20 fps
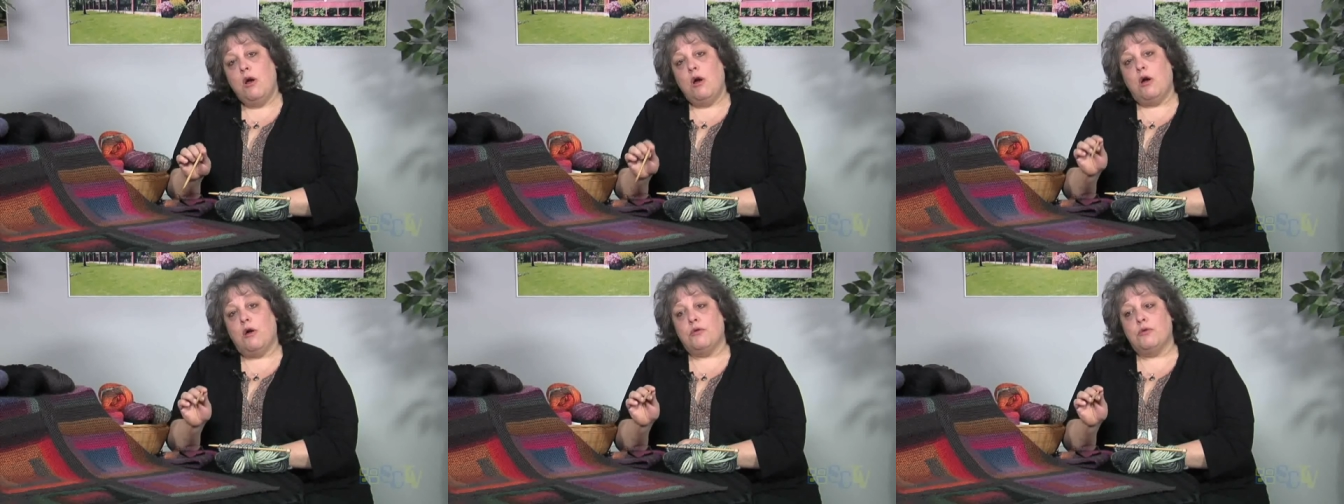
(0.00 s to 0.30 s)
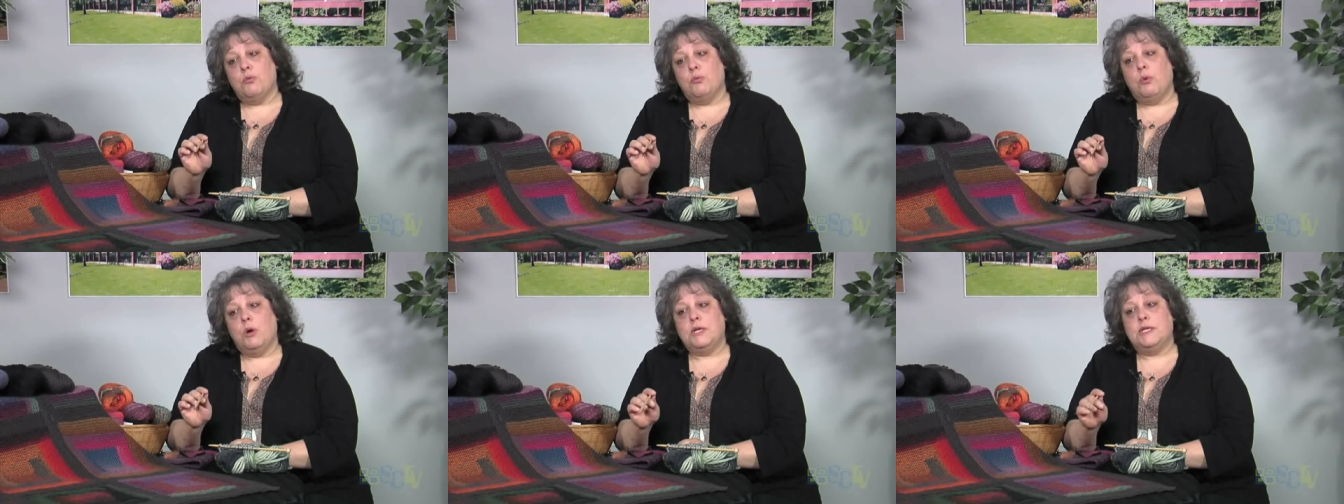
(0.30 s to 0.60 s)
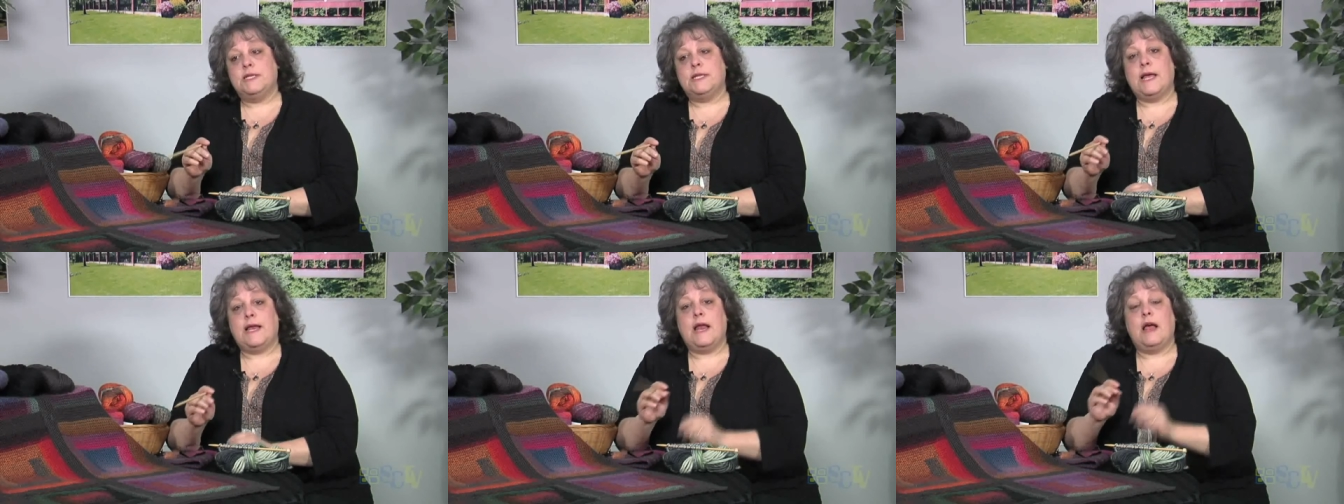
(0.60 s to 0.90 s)
are the
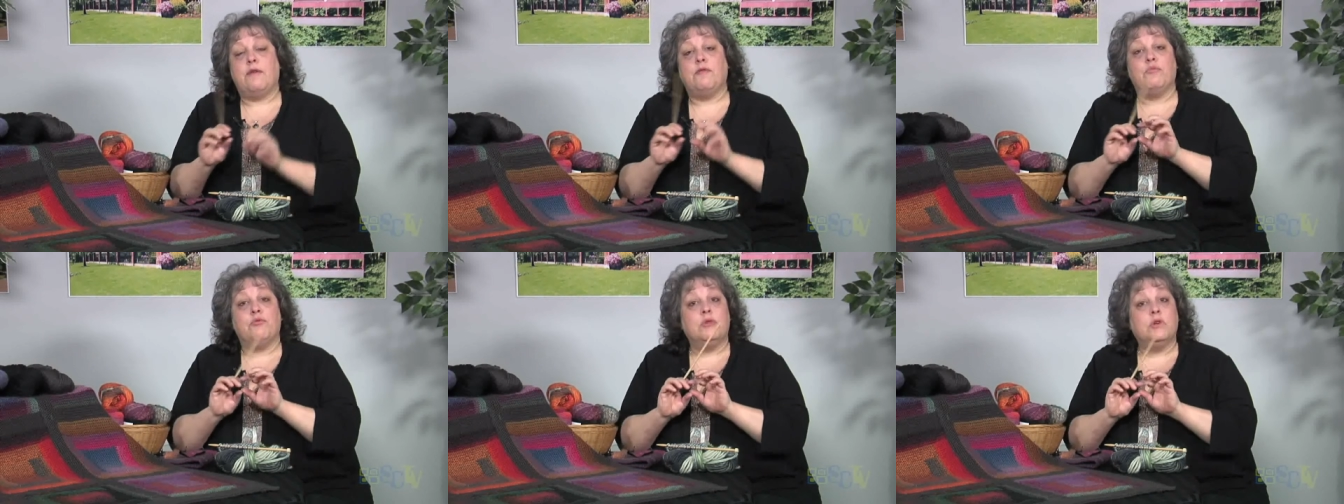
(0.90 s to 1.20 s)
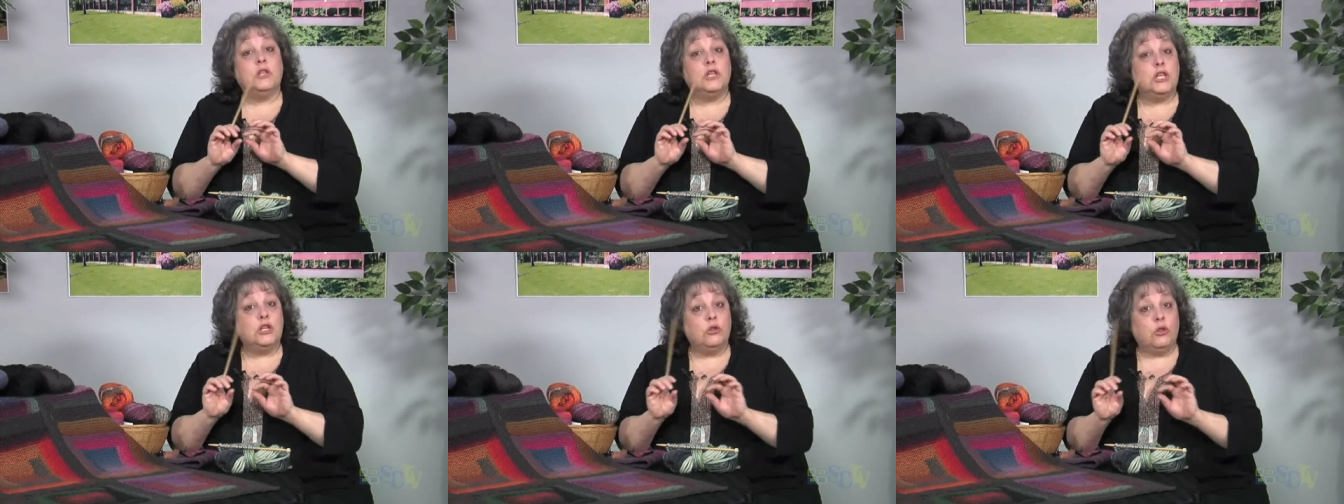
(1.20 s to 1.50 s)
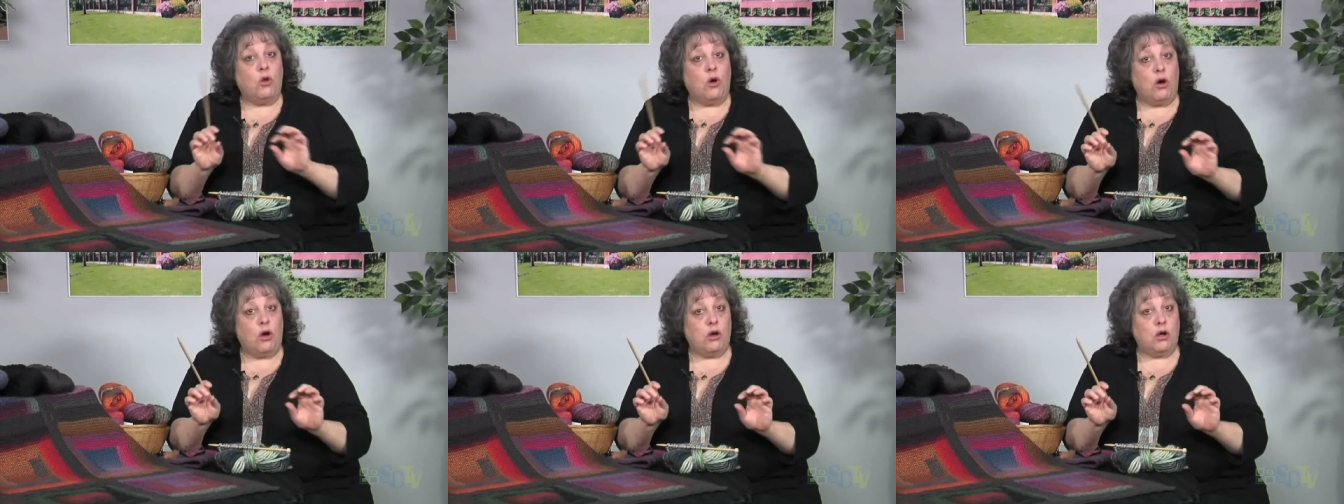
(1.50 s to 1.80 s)
ones that have really
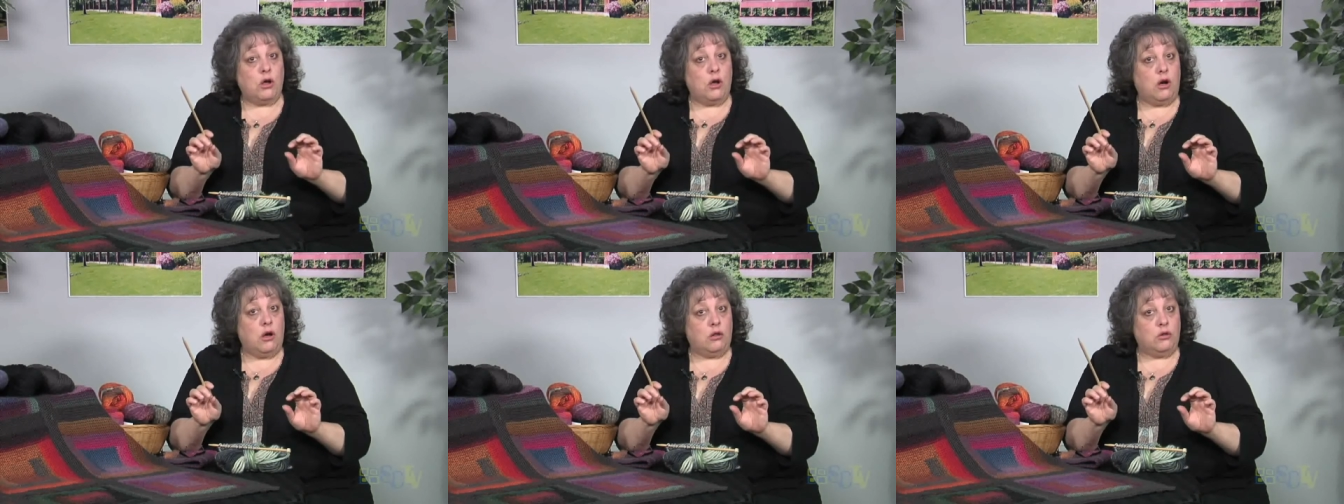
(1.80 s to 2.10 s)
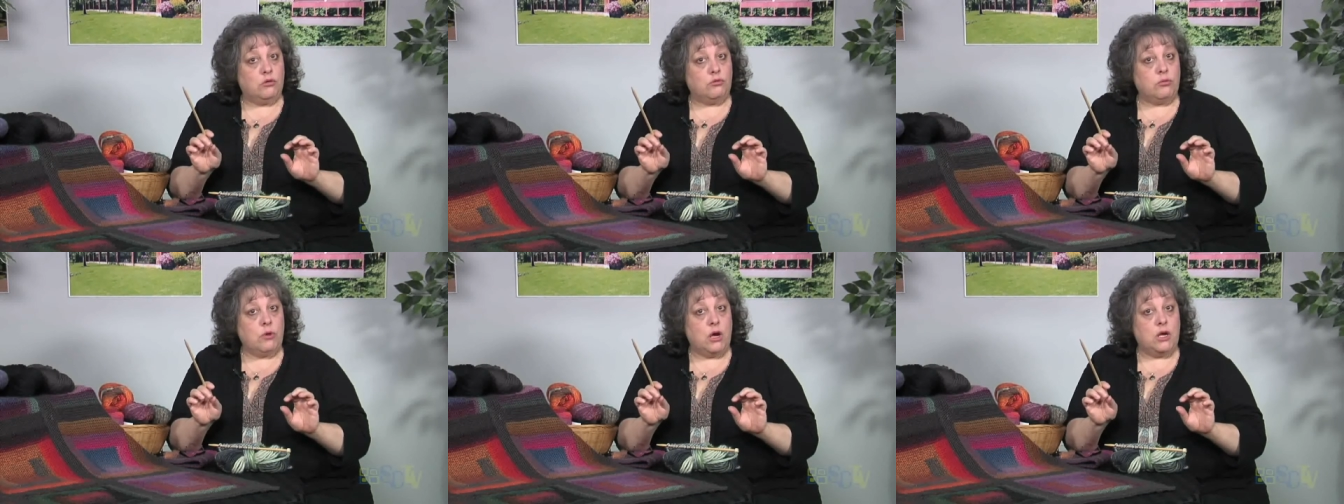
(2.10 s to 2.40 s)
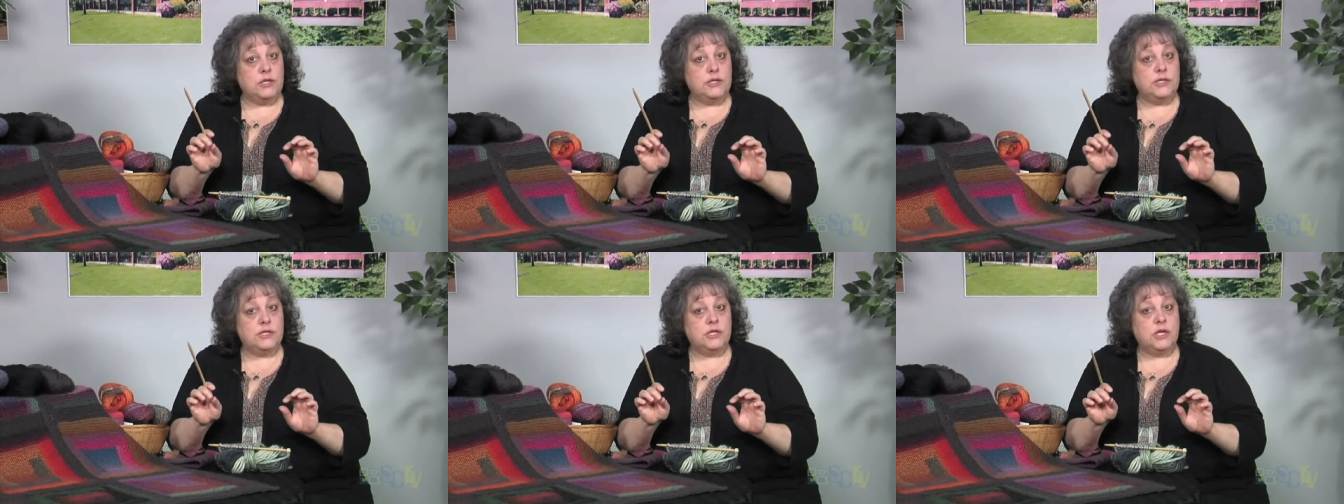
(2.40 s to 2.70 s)
long color
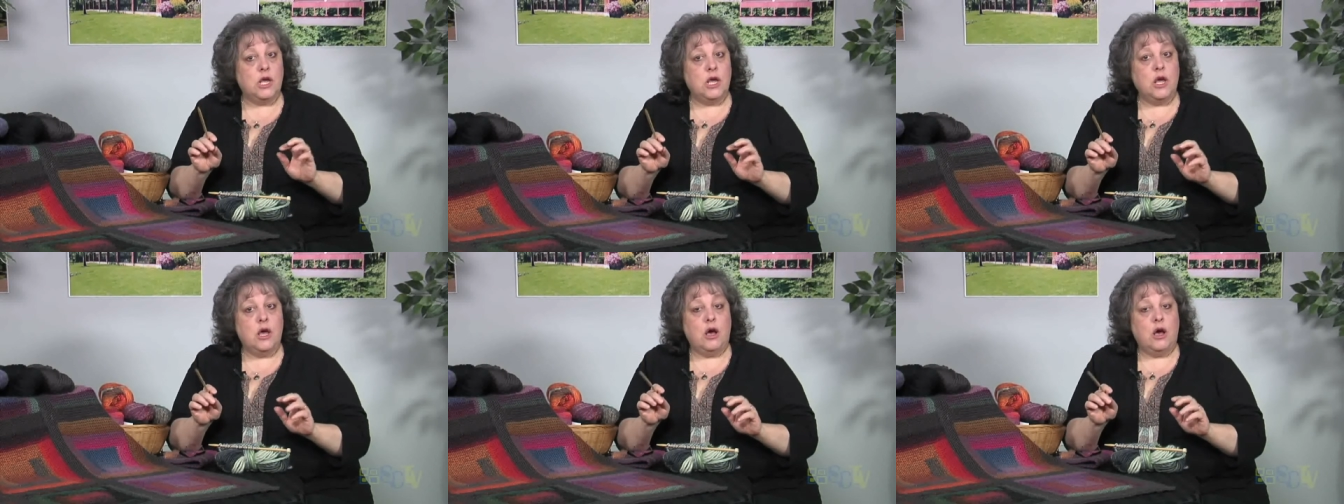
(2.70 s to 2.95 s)
runs,